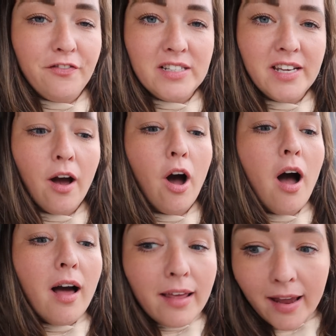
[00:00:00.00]
fit it
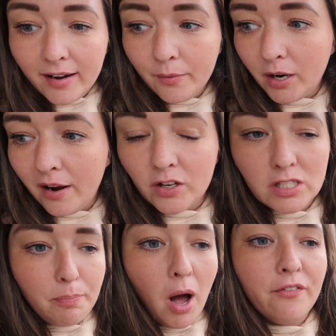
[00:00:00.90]
all in. We're gonna have a
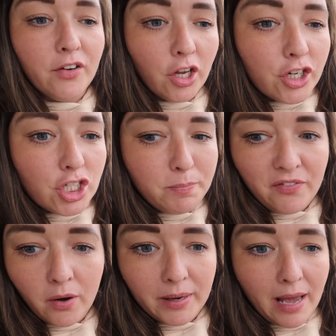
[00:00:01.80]
spot of lunch
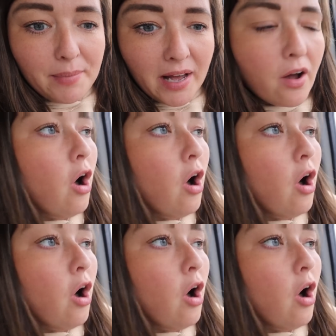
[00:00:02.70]
before we get back